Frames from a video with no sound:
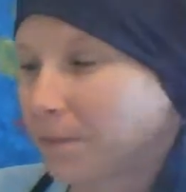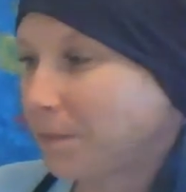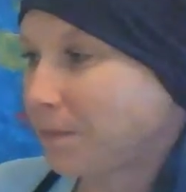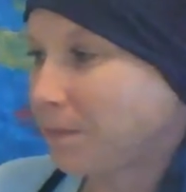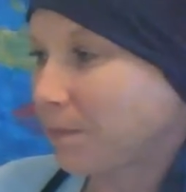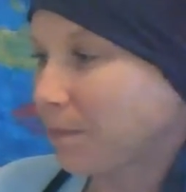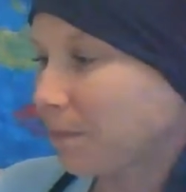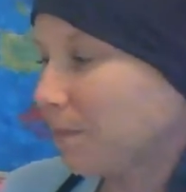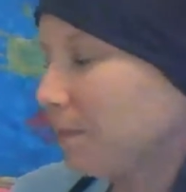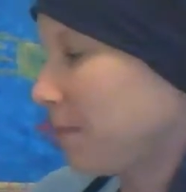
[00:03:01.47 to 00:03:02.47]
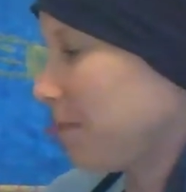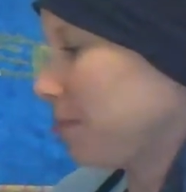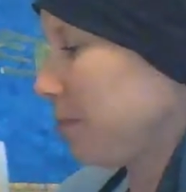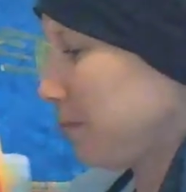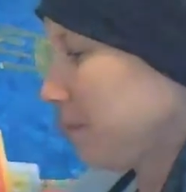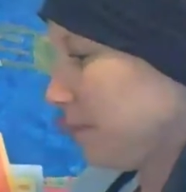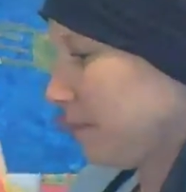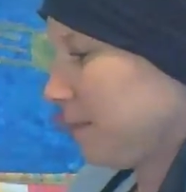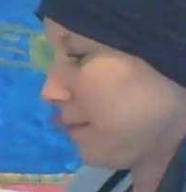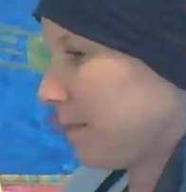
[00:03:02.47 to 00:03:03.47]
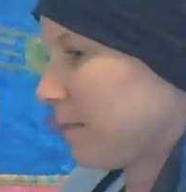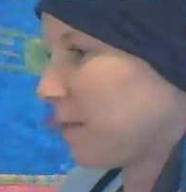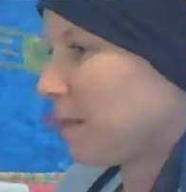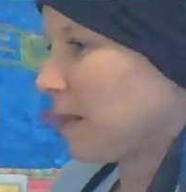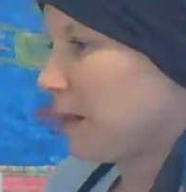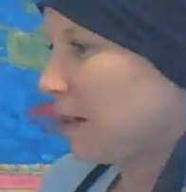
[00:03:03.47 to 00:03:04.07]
(no one is talking)